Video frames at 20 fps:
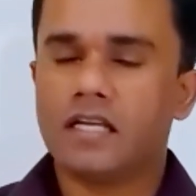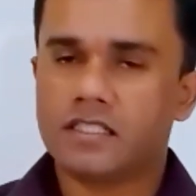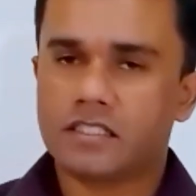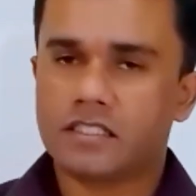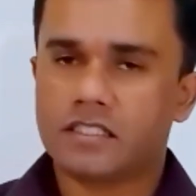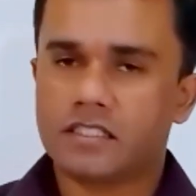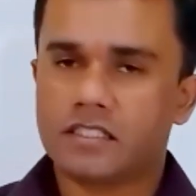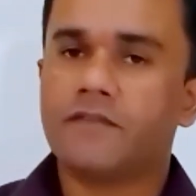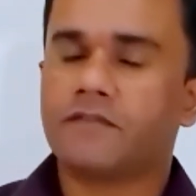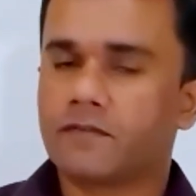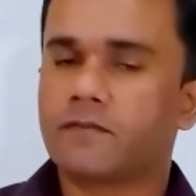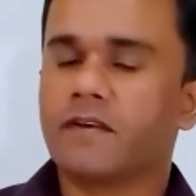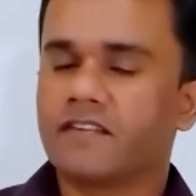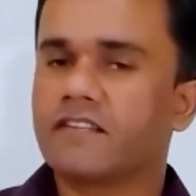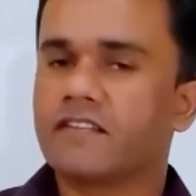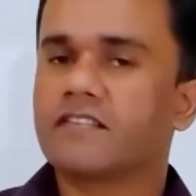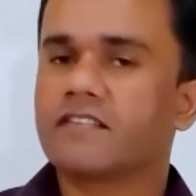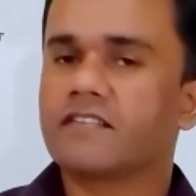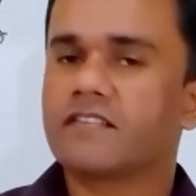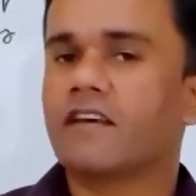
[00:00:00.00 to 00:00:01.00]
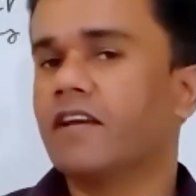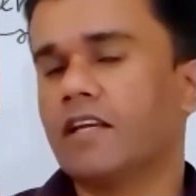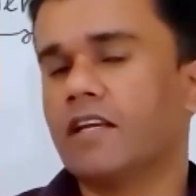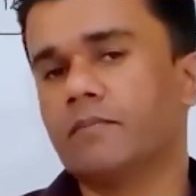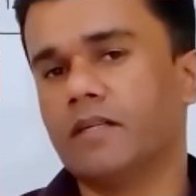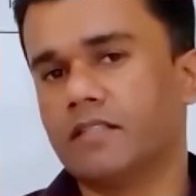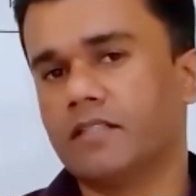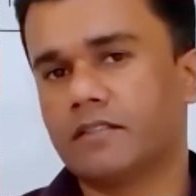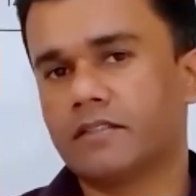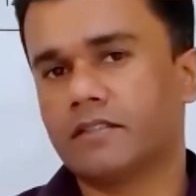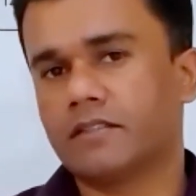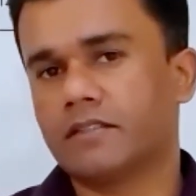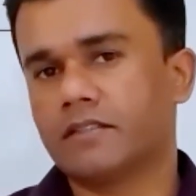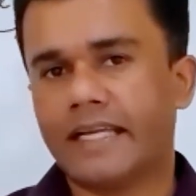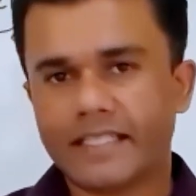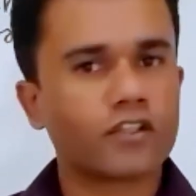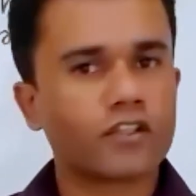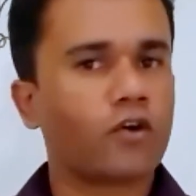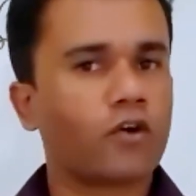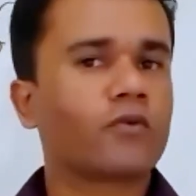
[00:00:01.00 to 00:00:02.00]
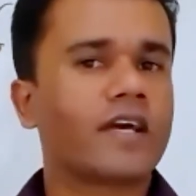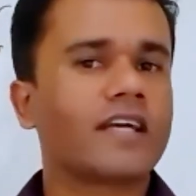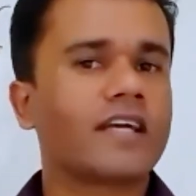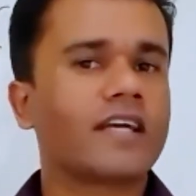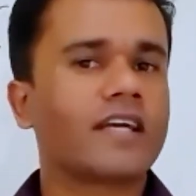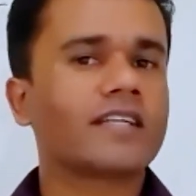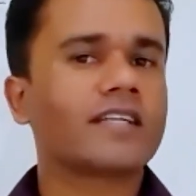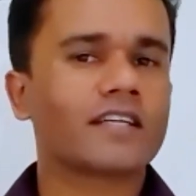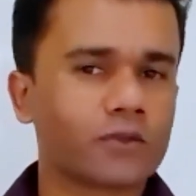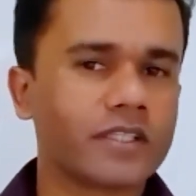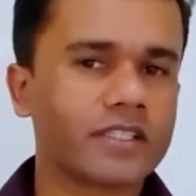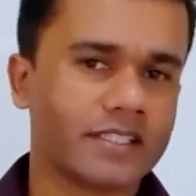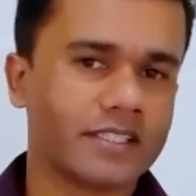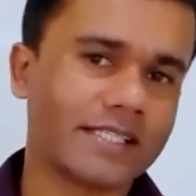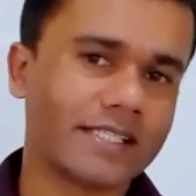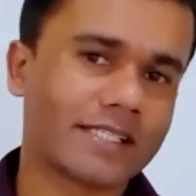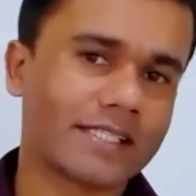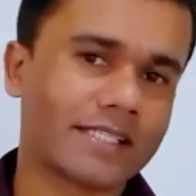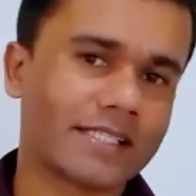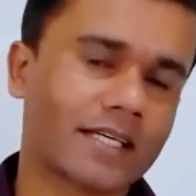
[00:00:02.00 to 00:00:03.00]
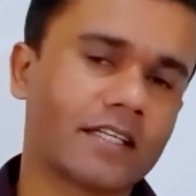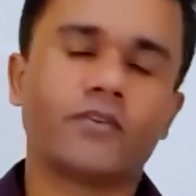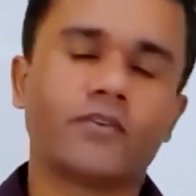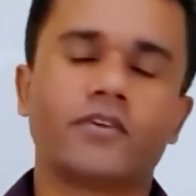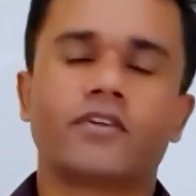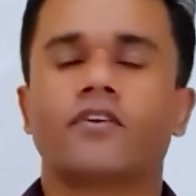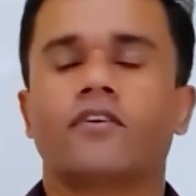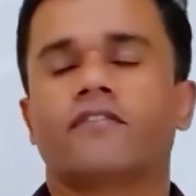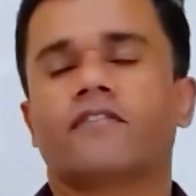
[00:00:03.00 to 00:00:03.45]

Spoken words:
empty spaces available. That is known as actually the discontinuity of